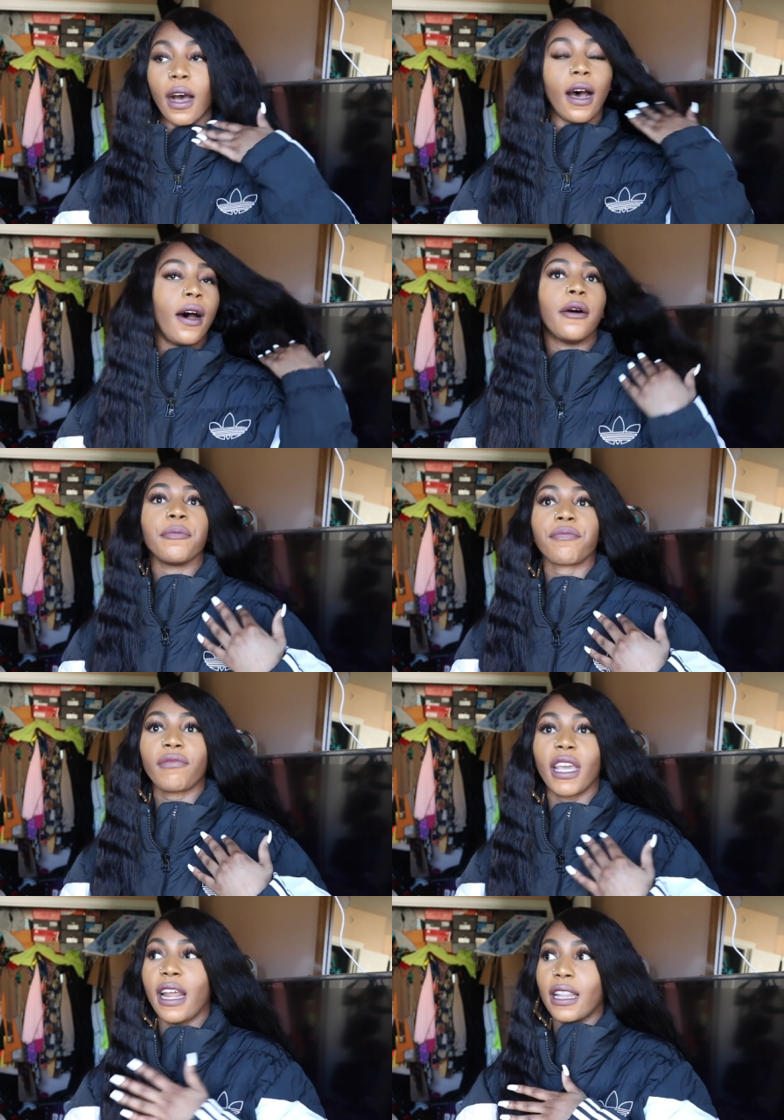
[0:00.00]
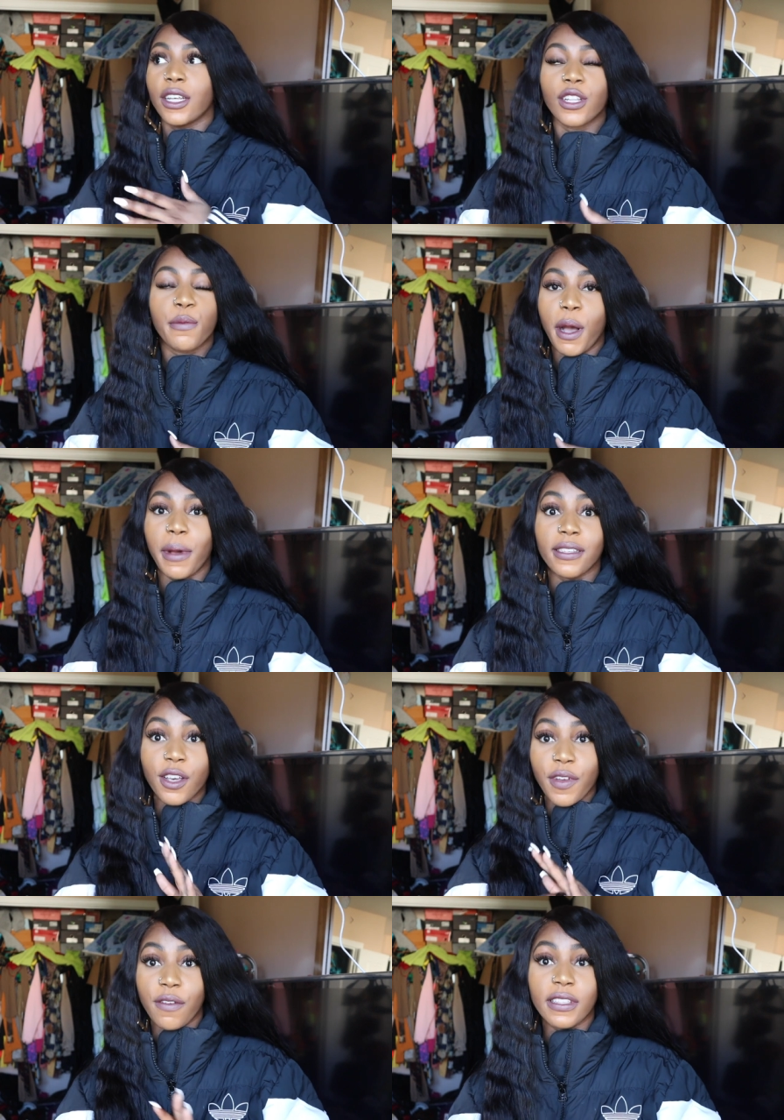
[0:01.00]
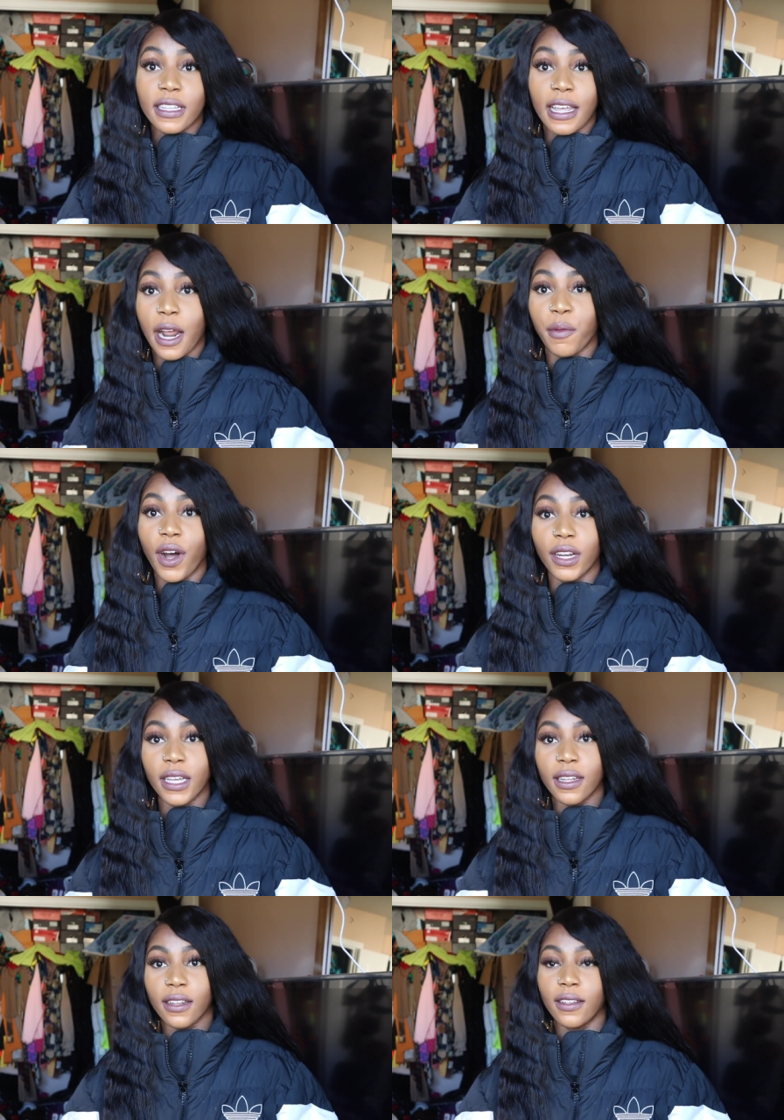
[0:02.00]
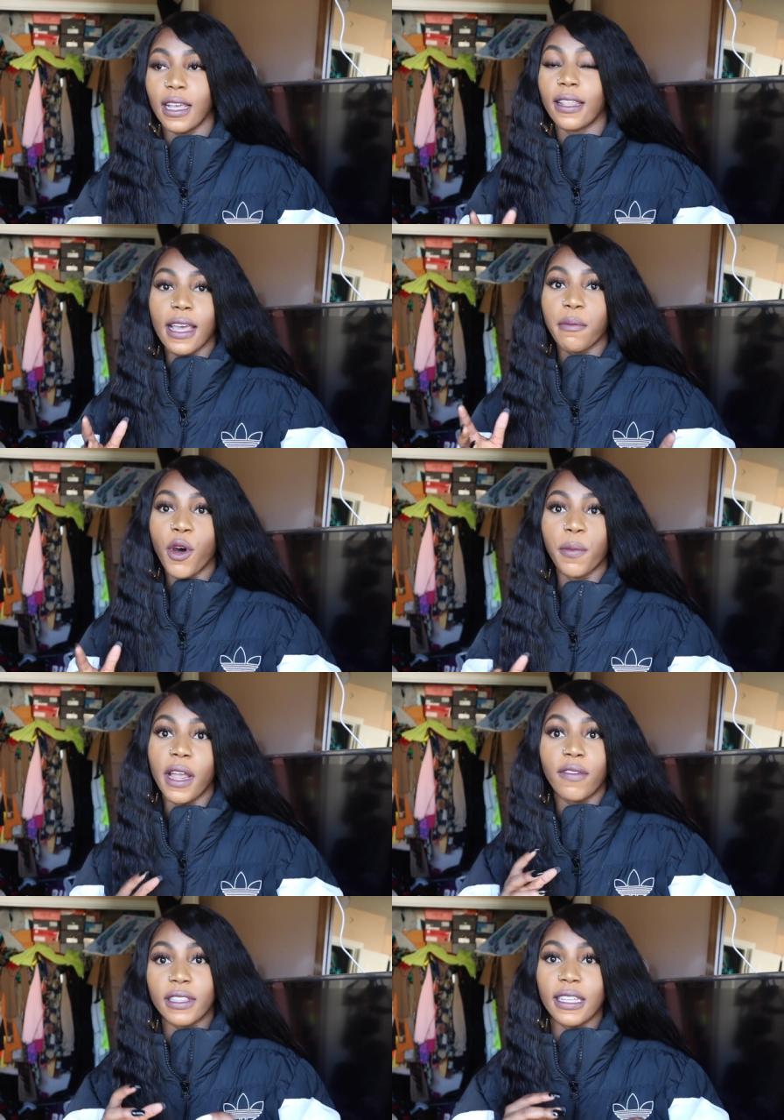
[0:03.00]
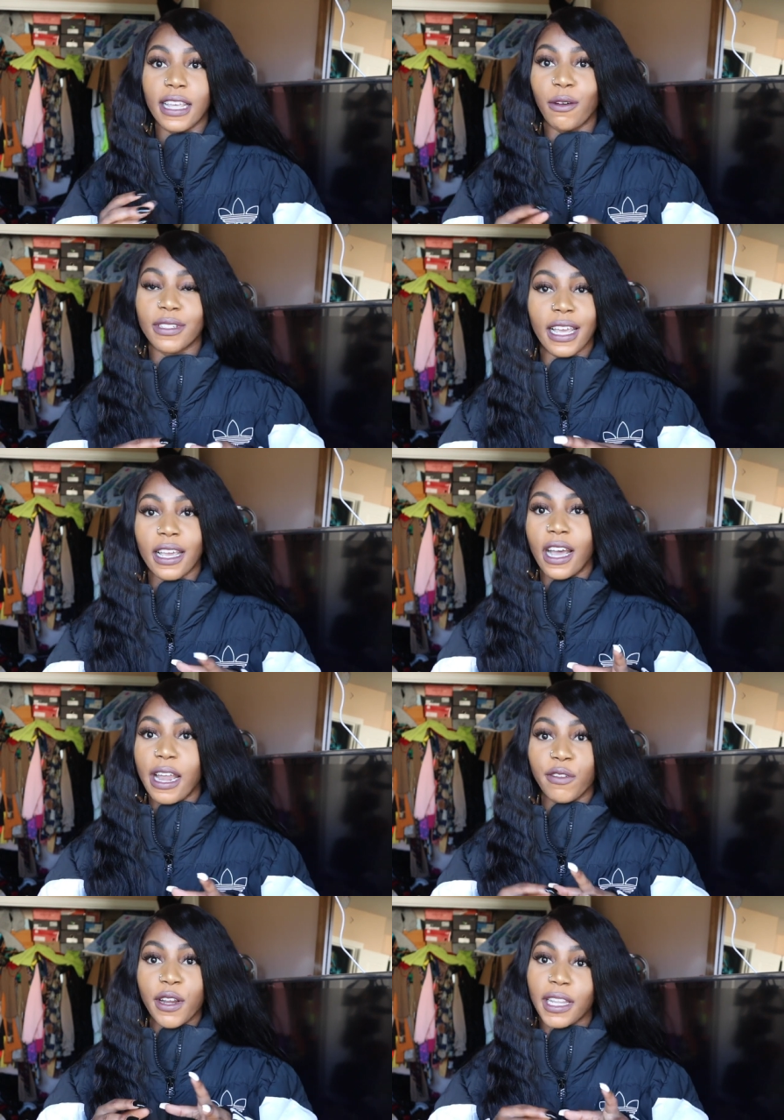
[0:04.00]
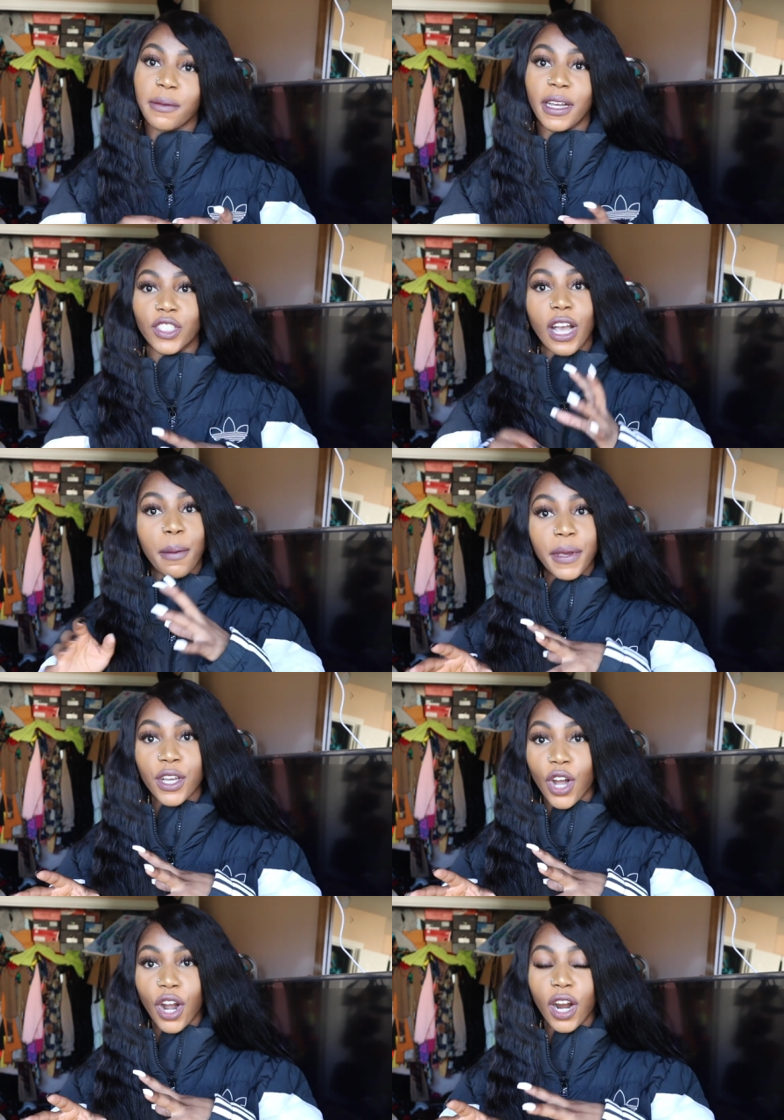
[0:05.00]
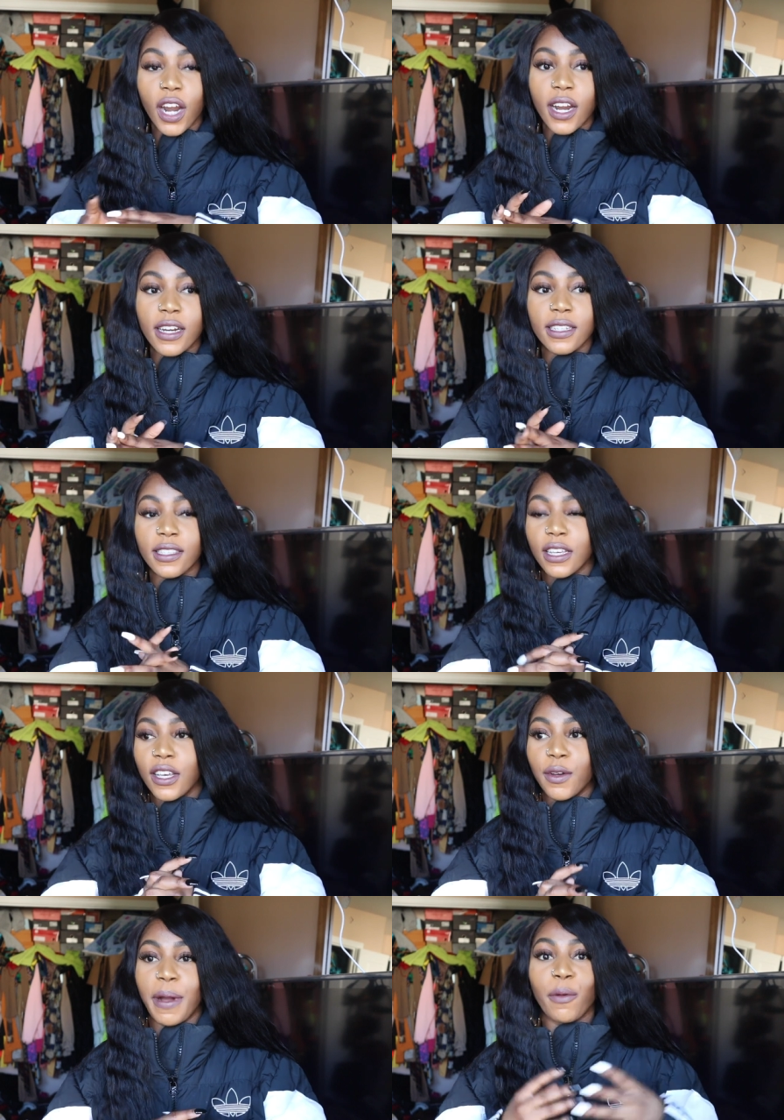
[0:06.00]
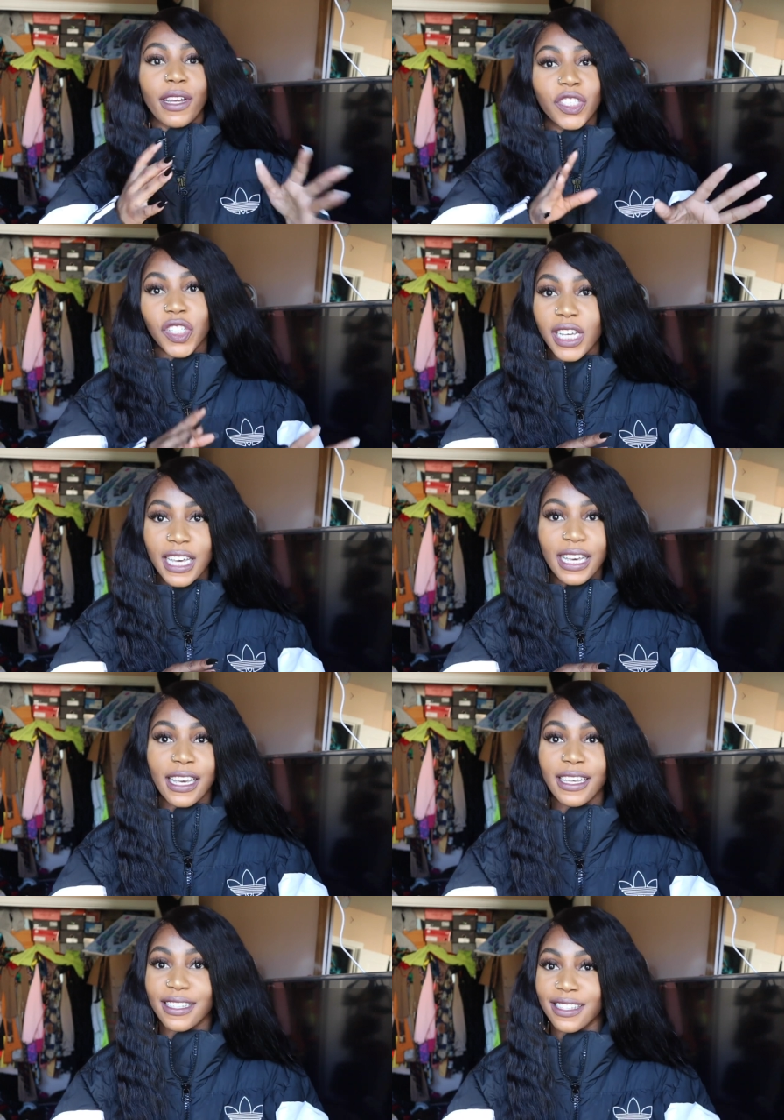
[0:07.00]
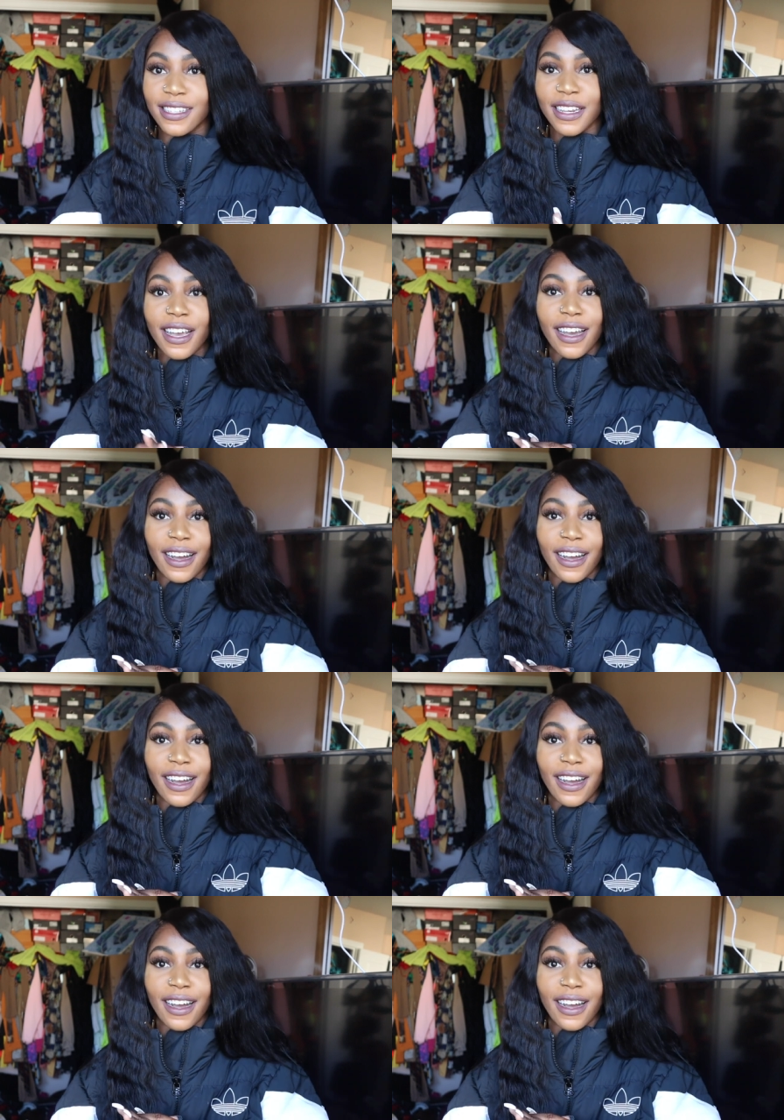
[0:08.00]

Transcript: and I literally bought myself everything that I wanted at that moment. Everything that was like in like my shopping cart, my wish list,